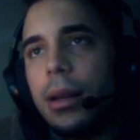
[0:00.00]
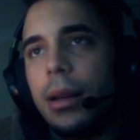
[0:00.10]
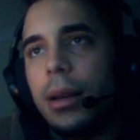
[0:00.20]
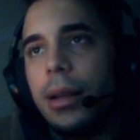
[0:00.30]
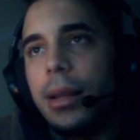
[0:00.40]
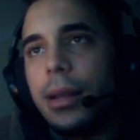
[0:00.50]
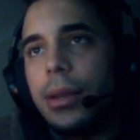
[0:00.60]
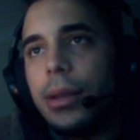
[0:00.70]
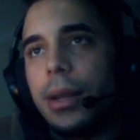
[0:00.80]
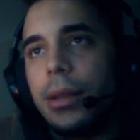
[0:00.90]
decided
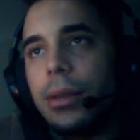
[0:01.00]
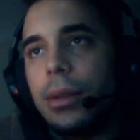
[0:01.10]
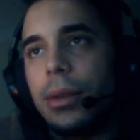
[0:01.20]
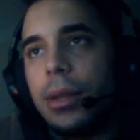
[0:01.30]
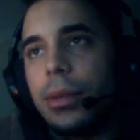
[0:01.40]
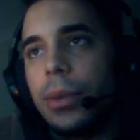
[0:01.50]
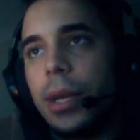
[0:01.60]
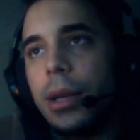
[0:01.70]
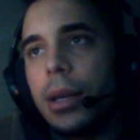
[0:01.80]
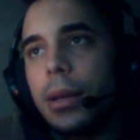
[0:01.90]
to enter on this
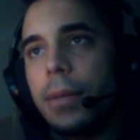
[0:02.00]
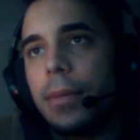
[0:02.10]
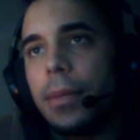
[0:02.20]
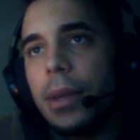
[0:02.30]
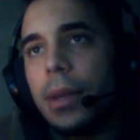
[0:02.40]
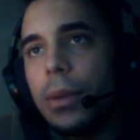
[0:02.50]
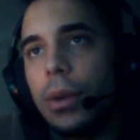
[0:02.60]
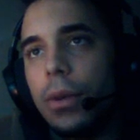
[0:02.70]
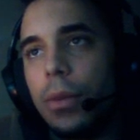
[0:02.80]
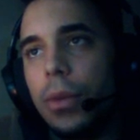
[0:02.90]
wick. That would
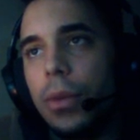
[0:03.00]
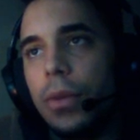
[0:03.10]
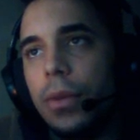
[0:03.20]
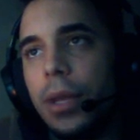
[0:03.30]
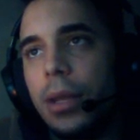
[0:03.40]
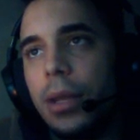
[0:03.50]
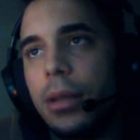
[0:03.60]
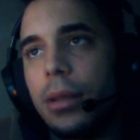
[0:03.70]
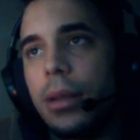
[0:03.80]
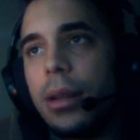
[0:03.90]
cover both of these.
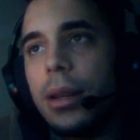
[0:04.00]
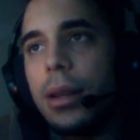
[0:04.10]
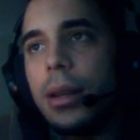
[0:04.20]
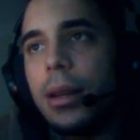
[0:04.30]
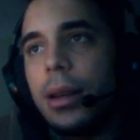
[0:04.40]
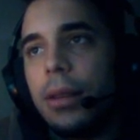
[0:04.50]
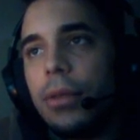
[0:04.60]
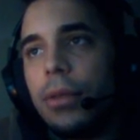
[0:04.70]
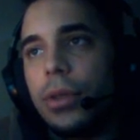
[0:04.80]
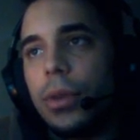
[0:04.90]
And
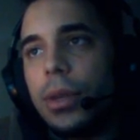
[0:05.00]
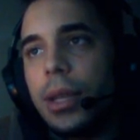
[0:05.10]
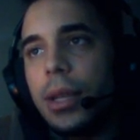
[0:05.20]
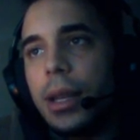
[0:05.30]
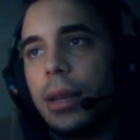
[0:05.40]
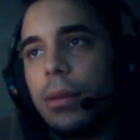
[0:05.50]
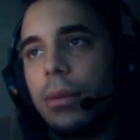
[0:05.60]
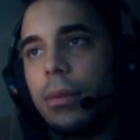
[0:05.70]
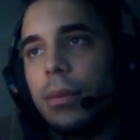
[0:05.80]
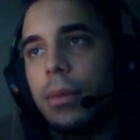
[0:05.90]
unfortunately, we got taken out.
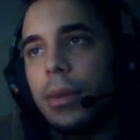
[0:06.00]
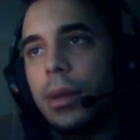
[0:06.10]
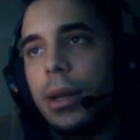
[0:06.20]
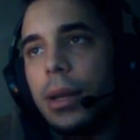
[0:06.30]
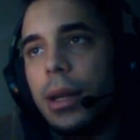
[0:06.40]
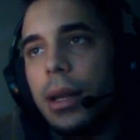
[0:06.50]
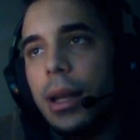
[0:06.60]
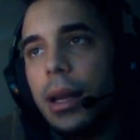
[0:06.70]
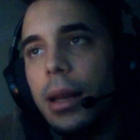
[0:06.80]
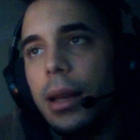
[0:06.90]
And then
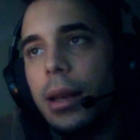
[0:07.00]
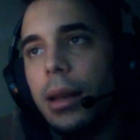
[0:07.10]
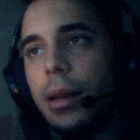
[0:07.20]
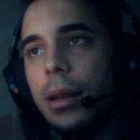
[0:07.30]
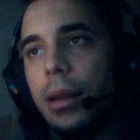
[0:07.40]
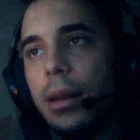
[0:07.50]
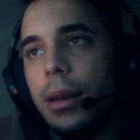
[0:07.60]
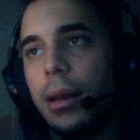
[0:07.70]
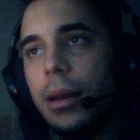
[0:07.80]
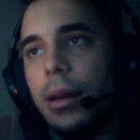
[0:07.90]
again,
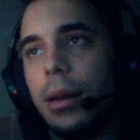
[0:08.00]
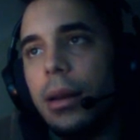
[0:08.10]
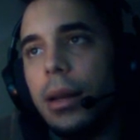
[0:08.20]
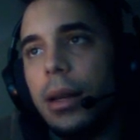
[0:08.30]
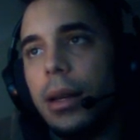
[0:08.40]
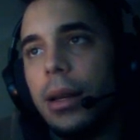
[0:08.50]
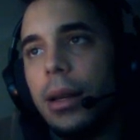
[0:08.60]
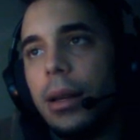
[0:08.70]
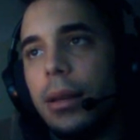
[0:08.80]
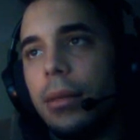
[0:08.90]

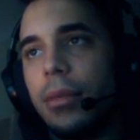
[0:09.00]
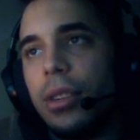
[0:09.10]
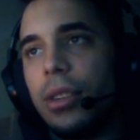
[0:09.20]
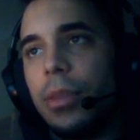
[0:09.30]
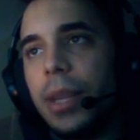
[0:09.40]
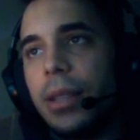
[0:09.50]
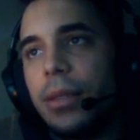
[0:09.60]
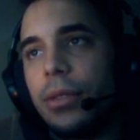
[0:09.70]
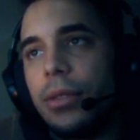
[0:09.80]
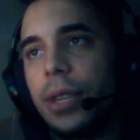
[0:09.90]
not the best of
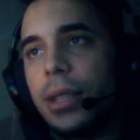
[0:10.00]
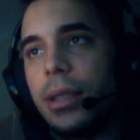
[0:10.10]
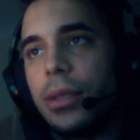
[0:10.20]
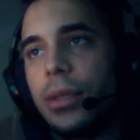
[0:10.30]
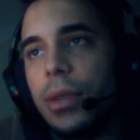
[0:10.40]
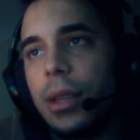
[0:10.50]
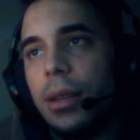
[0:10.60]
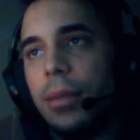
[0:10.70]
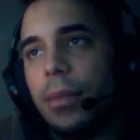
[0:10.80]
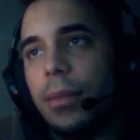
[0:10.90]
trades, this one here,
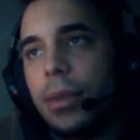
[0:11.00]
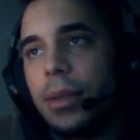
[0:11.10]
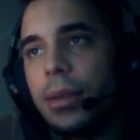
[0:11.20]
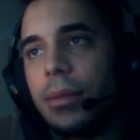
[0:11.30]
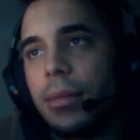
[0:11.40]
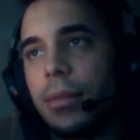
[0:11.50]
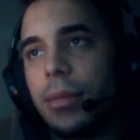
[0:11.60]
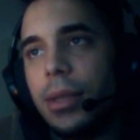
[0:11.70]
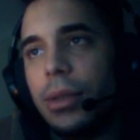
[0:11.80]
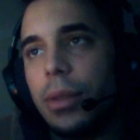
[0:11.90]
because
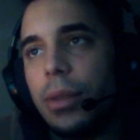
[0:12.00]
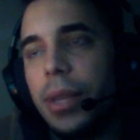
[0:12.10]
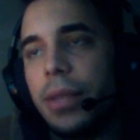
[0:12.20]
not the best of